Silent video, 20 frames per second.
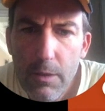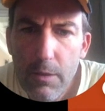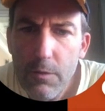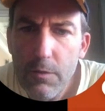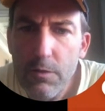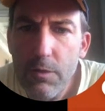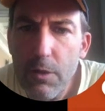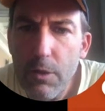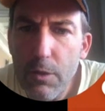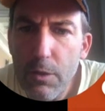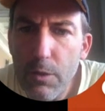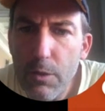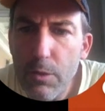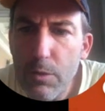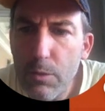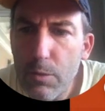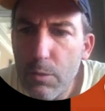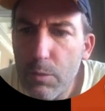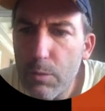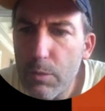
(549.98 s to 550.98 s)

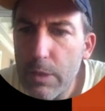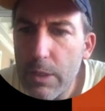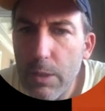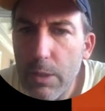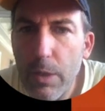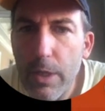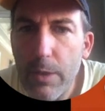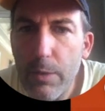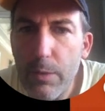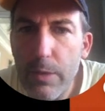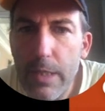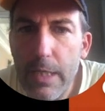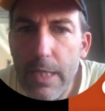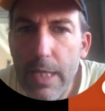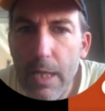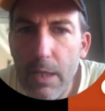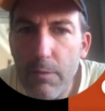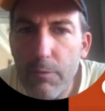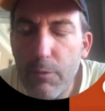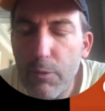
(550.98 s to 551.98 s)
So, here within
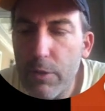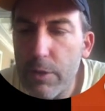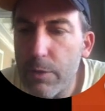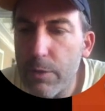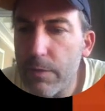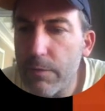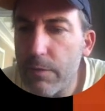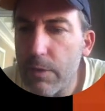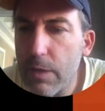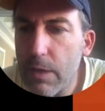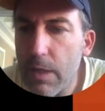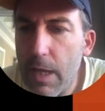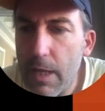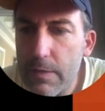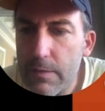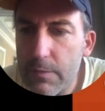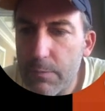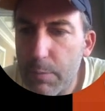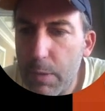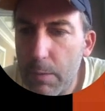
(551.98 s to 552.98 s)
California, we have
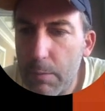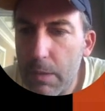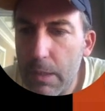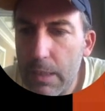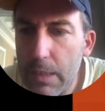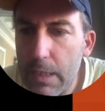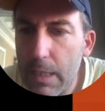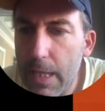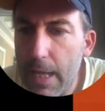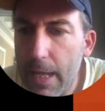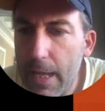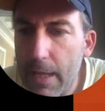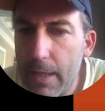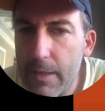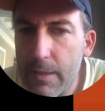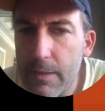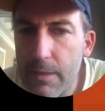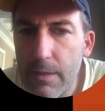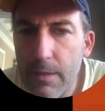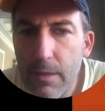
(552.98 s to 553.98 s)
lots of public
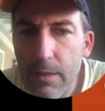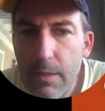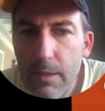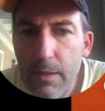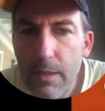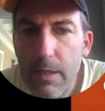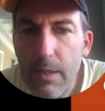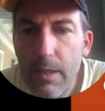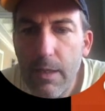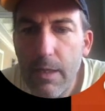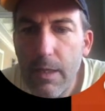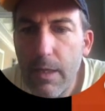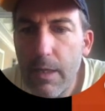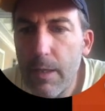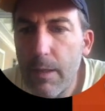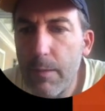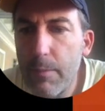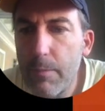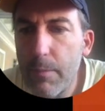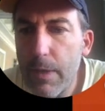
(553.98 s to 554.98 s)
land.
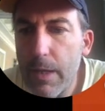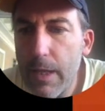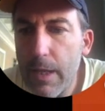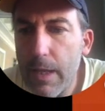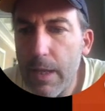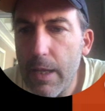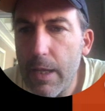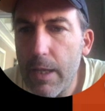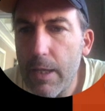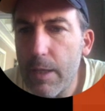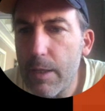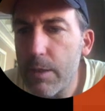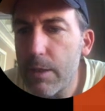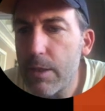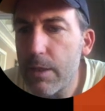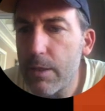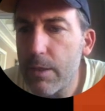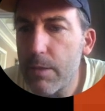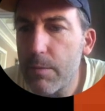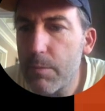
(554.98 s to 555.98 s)
And
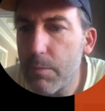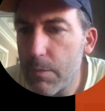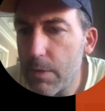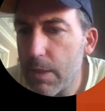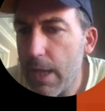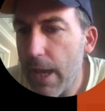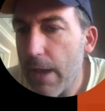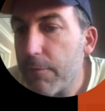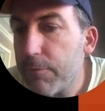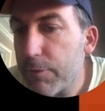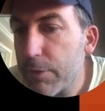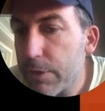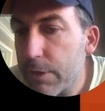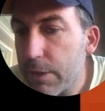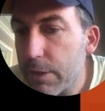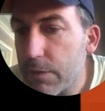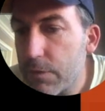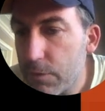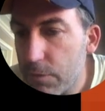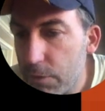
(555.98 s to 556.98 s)
in the effort to
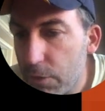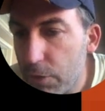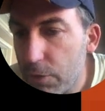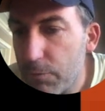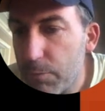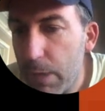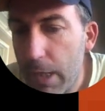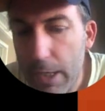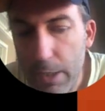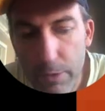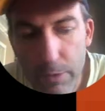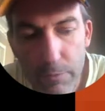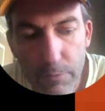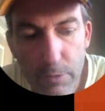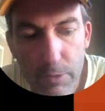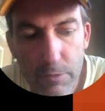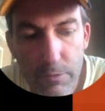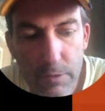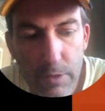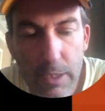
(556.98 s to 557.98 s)
conserve
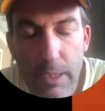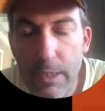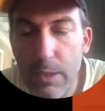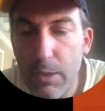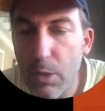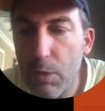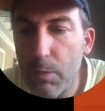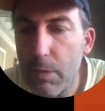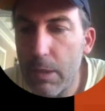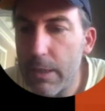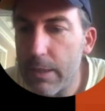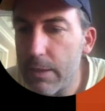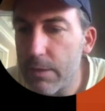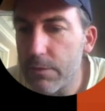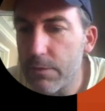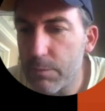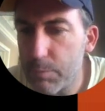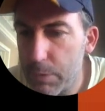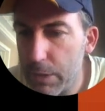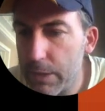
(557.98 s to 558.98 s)
biodiversity globally,
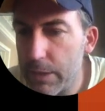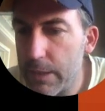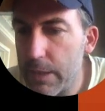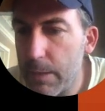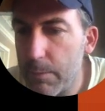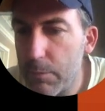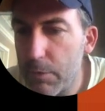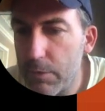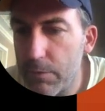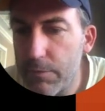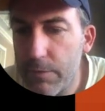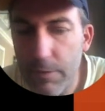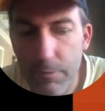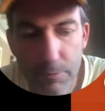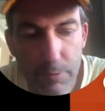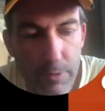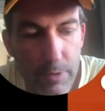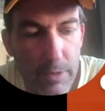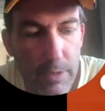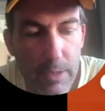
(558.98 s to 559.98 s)
there's been a number of
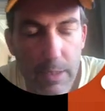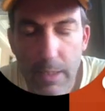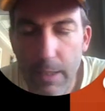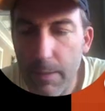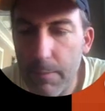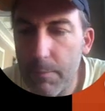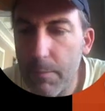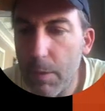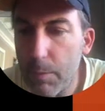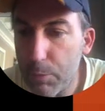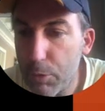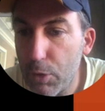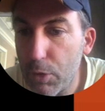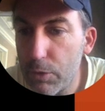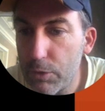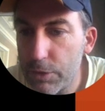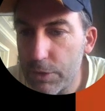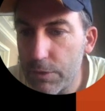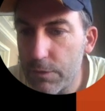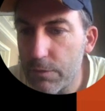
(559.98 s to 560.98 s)
different
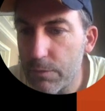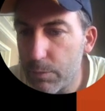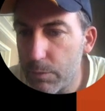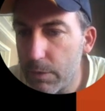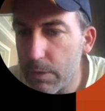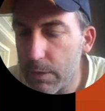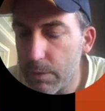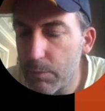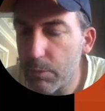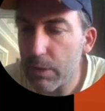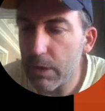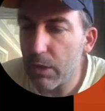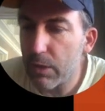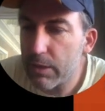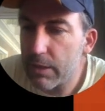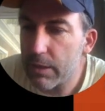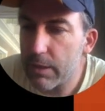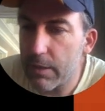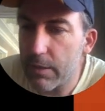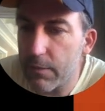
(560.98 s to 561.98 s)
approaches, and we
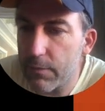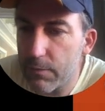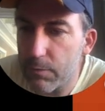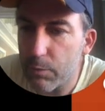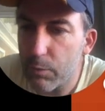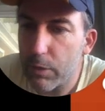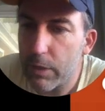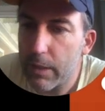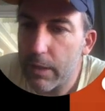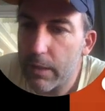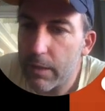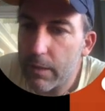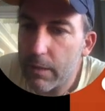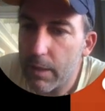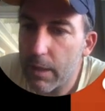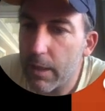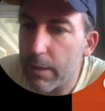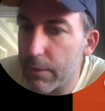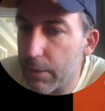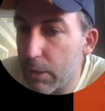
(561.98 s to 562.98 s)
looked at this with
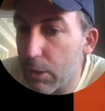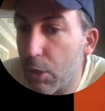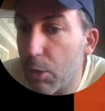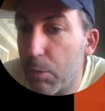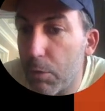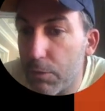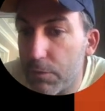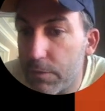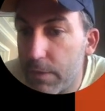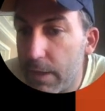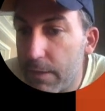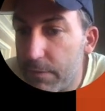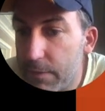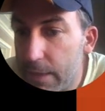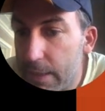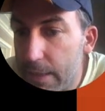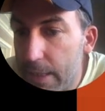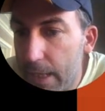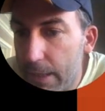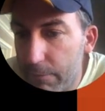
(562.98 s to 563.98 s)
the Global
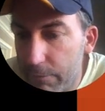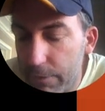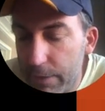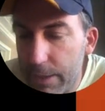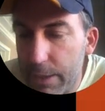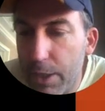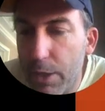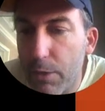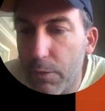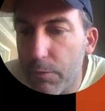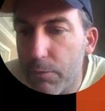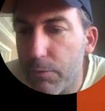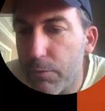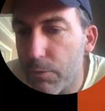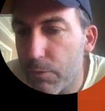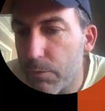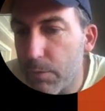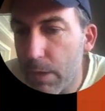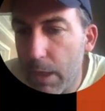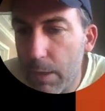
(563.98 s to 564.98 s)
Safety Net video
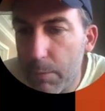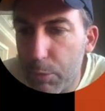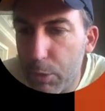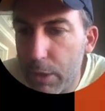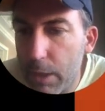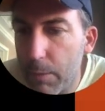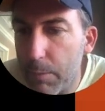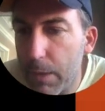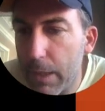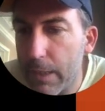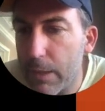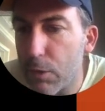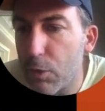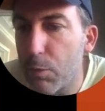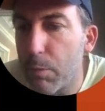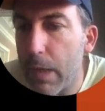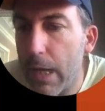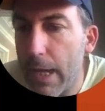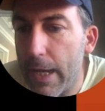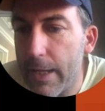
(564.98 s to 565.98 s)
put out by
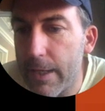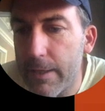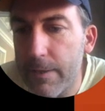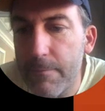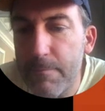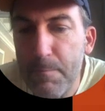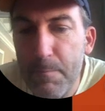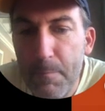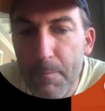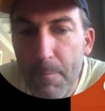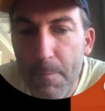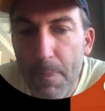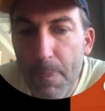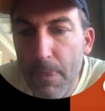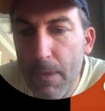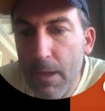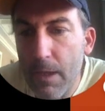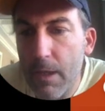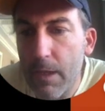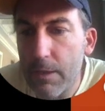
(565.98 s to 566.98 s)
Globia,
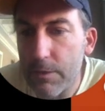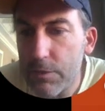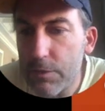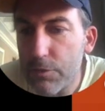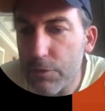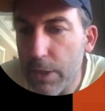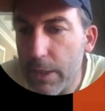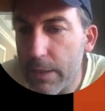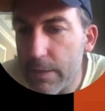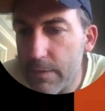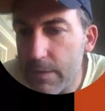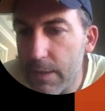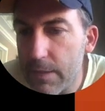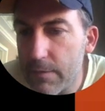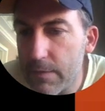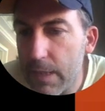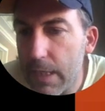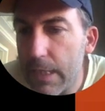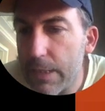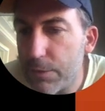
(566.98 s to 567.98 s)
just trying to set
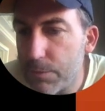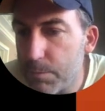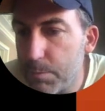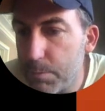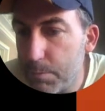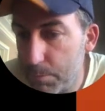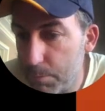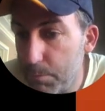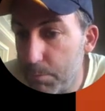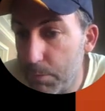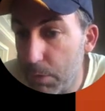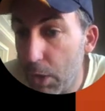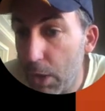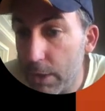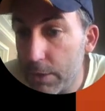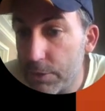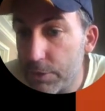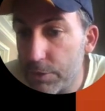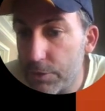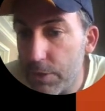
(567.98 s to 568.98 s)
aside
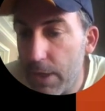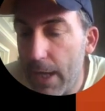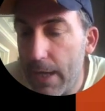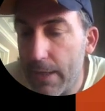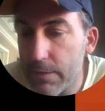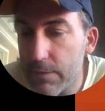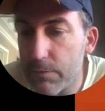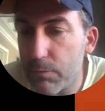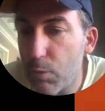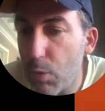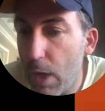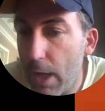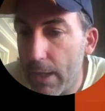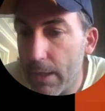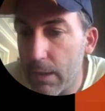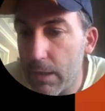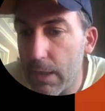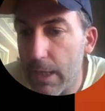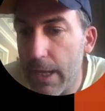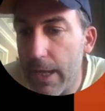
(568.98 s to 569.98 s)
large tracts of
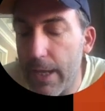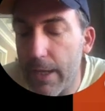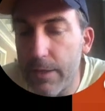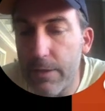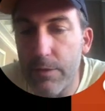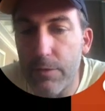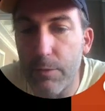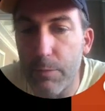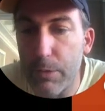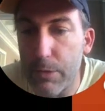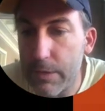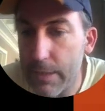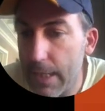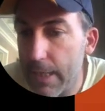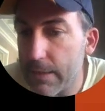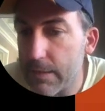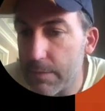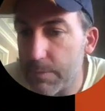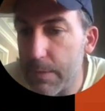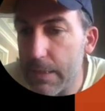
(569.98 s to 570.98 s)
wild land to
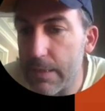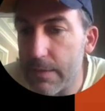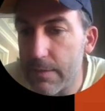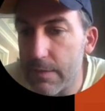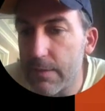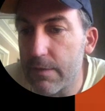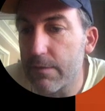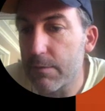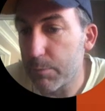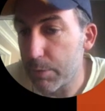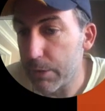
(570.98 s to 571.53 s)
protect species and